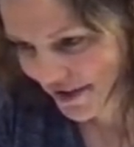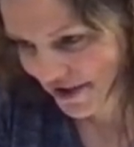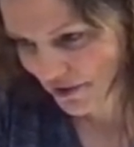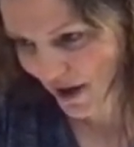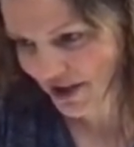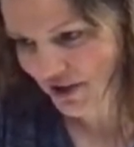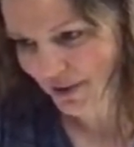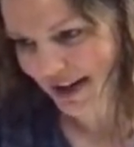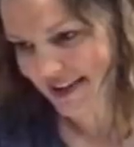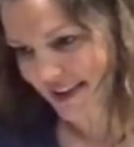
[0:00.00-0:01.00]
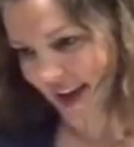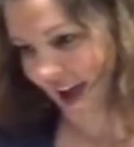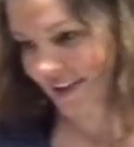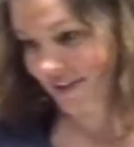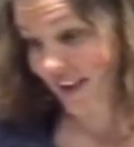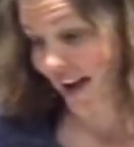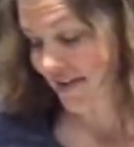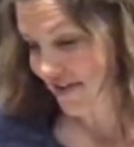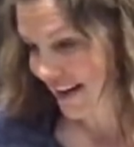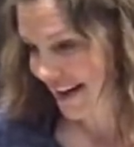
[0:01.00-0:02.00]
first watched you when I did the end of
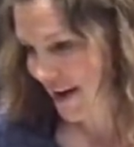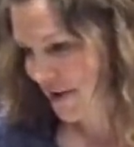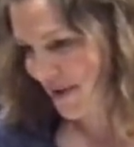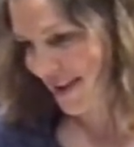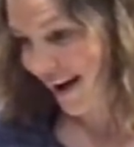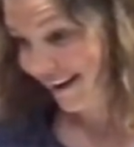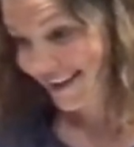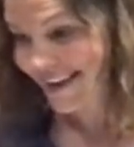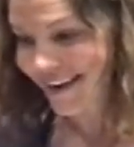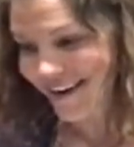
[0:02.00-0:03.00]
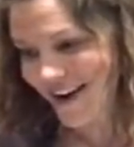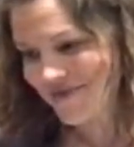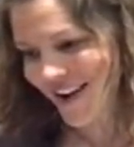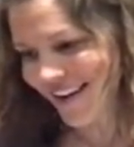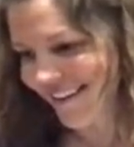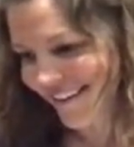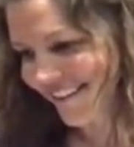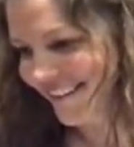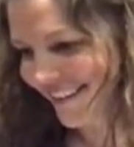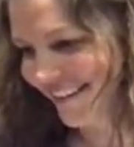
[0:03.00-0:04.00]
life video with
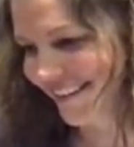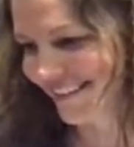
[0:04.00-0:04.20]
Andiamo.